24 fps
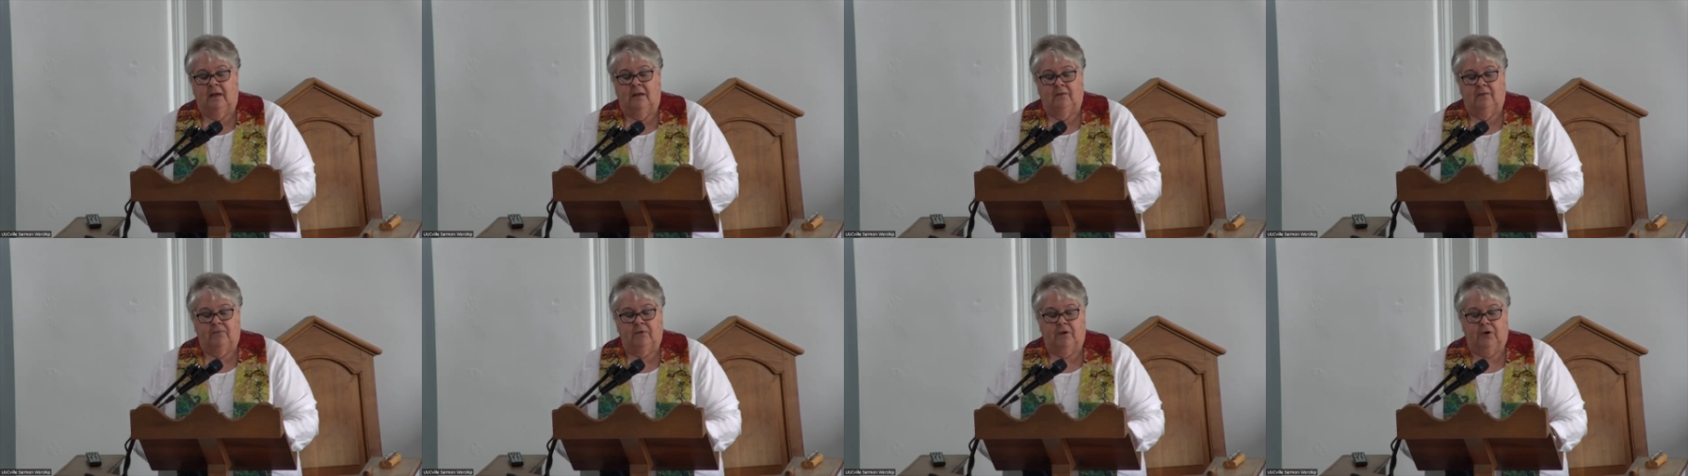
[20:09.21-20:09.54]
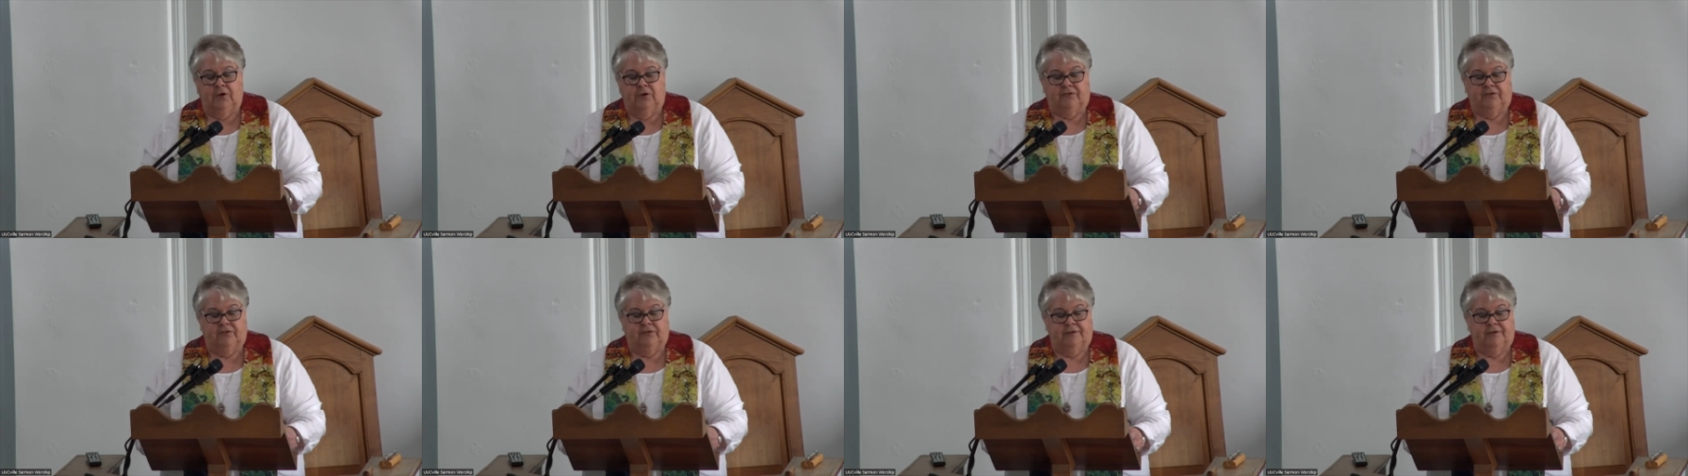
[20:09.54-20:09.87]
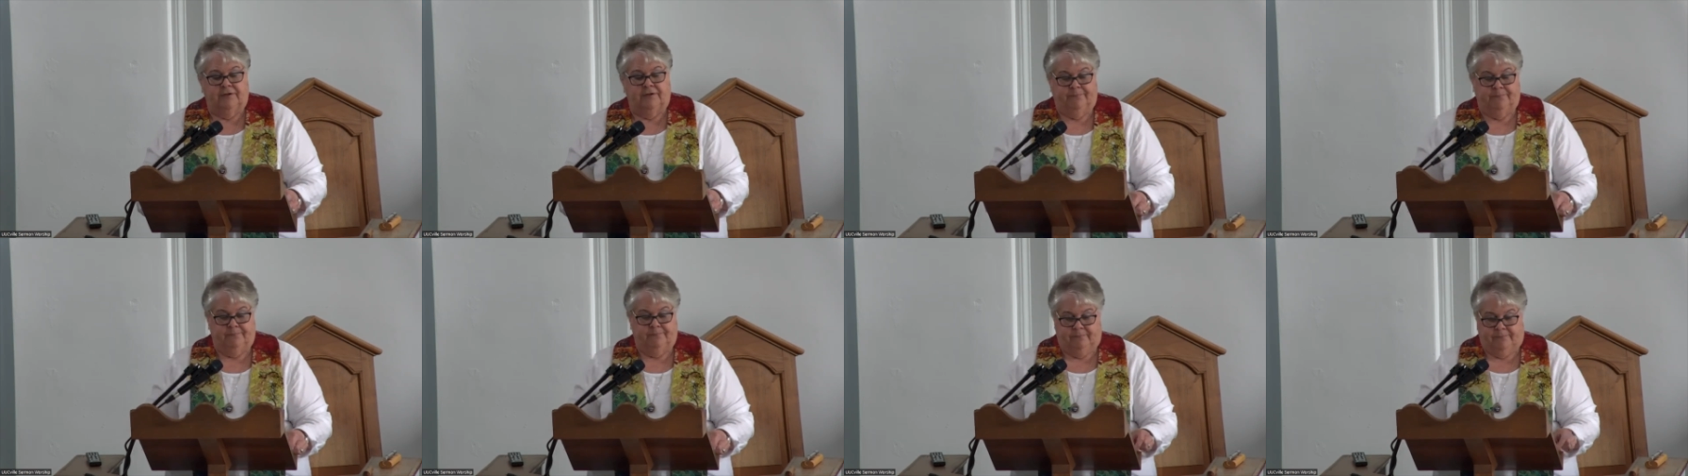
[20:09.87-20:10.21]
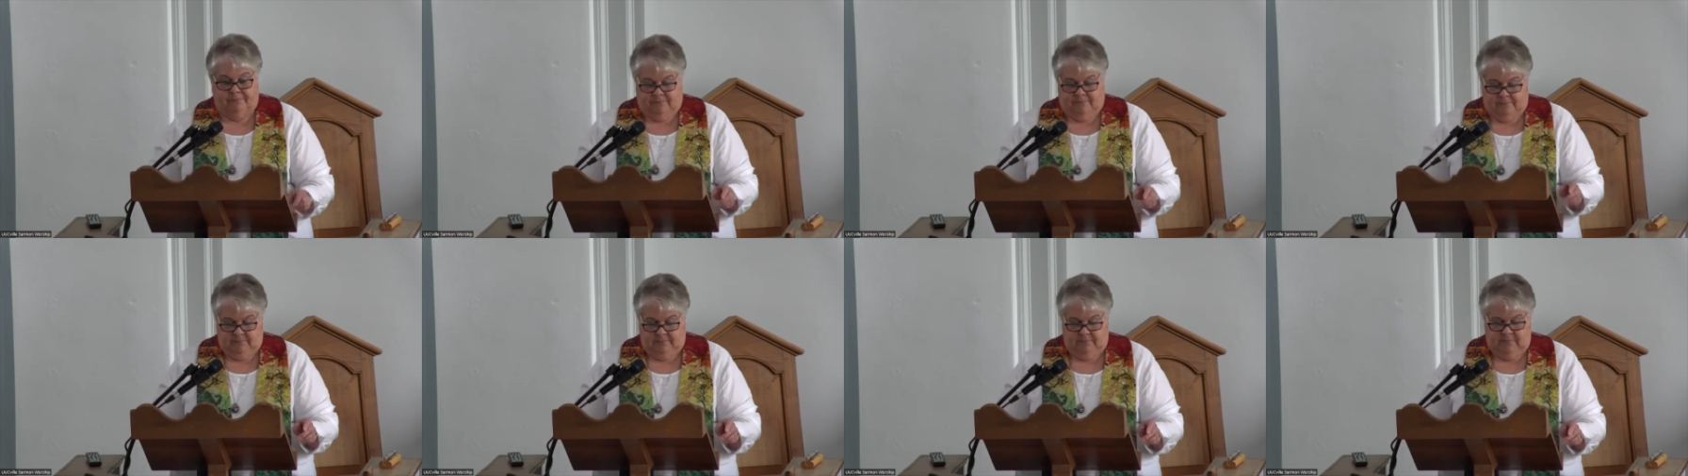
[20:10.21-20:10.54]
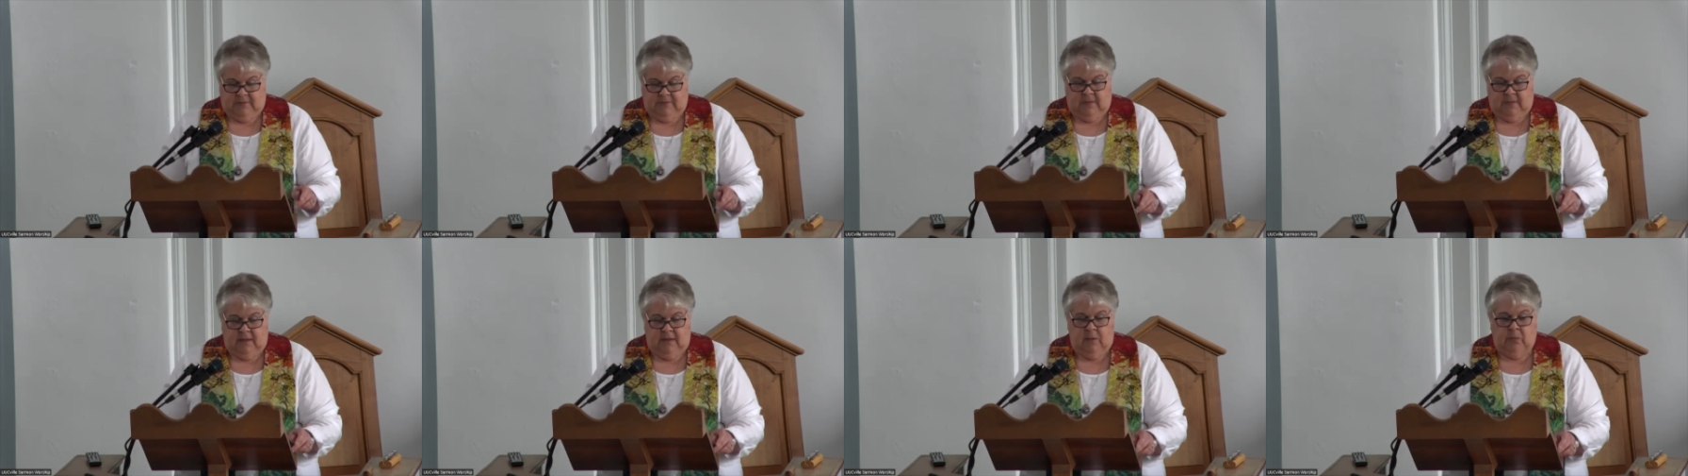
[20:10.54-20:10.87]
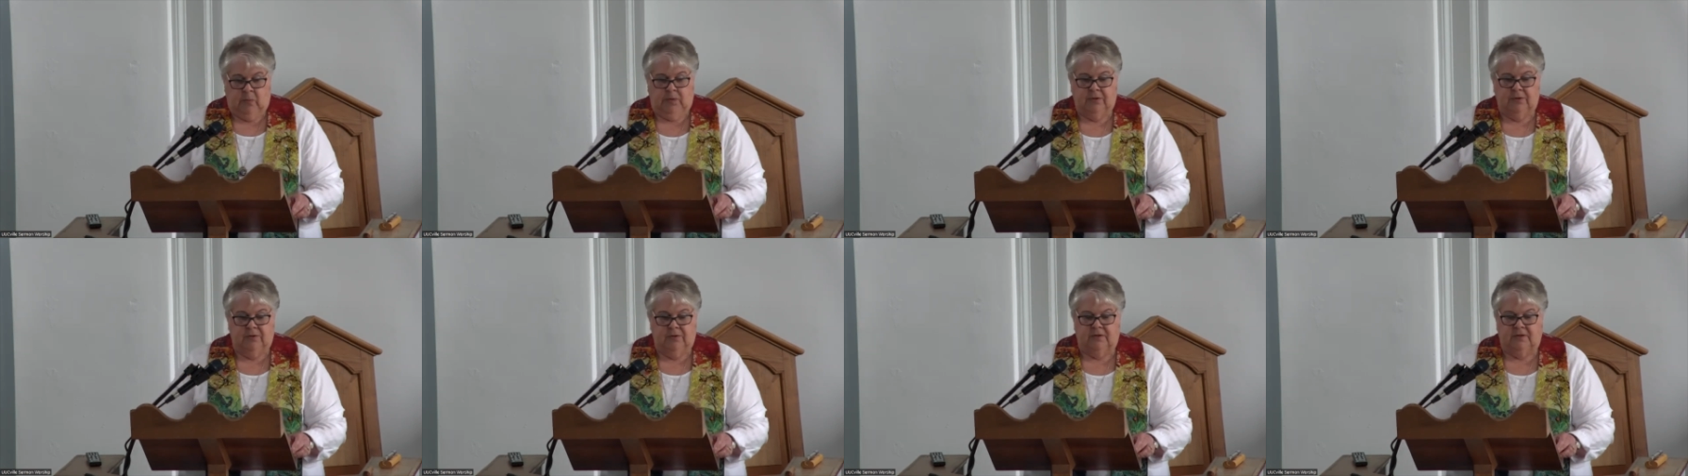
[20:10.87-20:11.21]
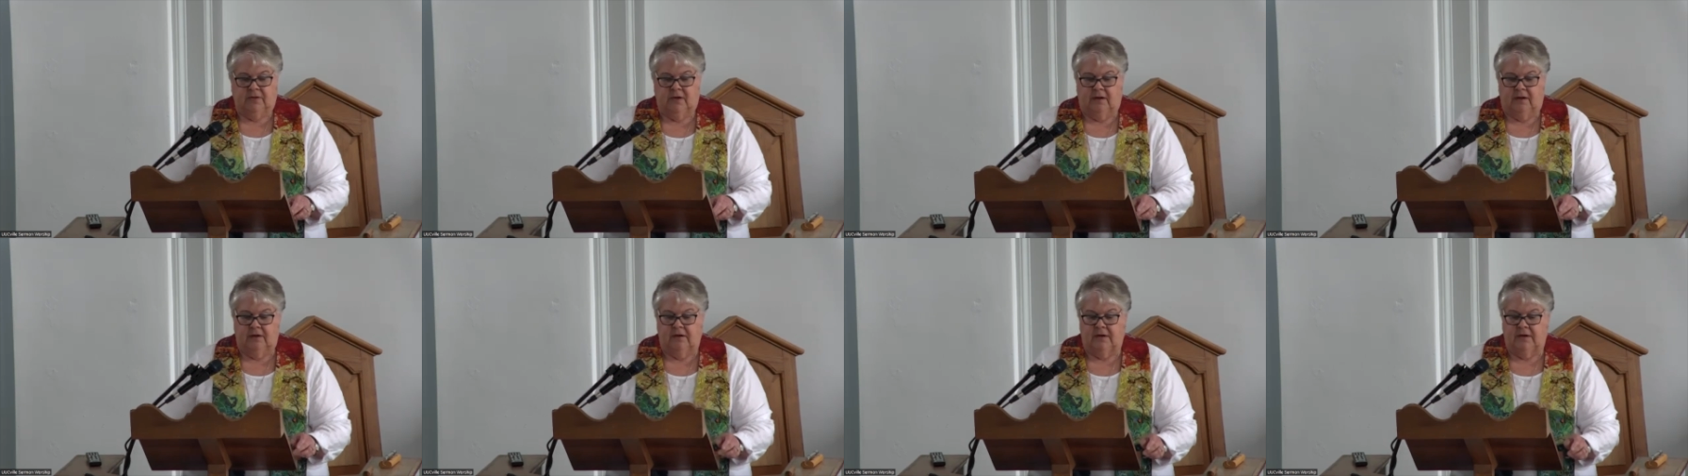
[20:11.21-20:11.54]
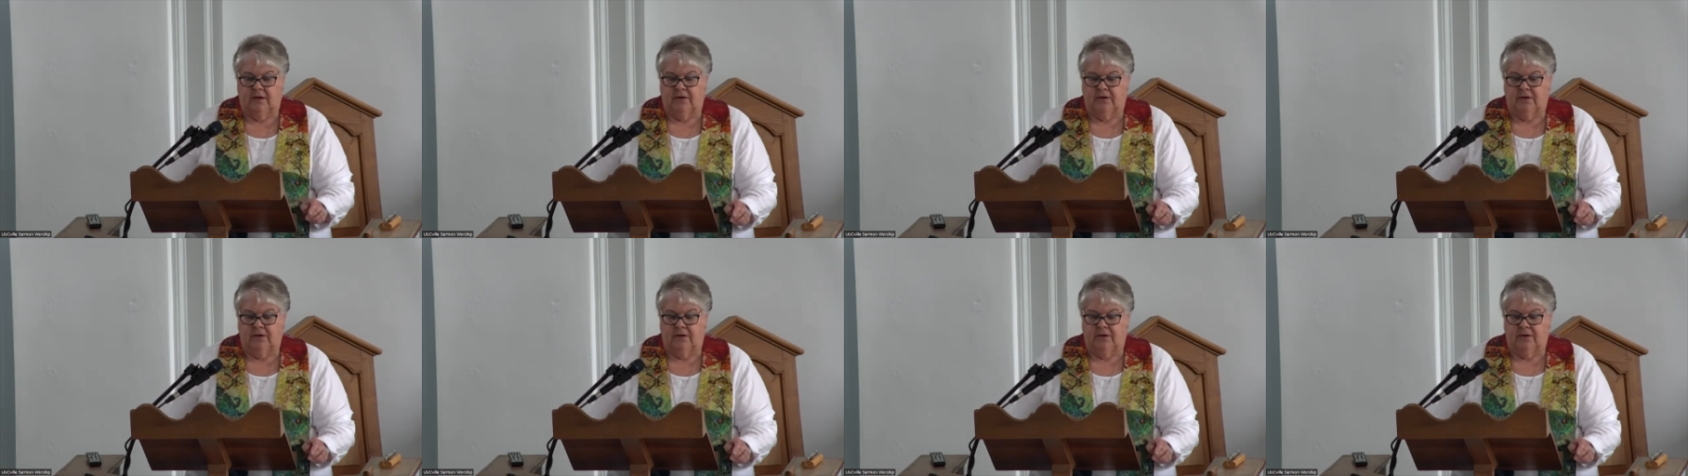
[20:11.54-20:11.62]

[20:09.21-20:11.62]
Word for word: First, we Unitarian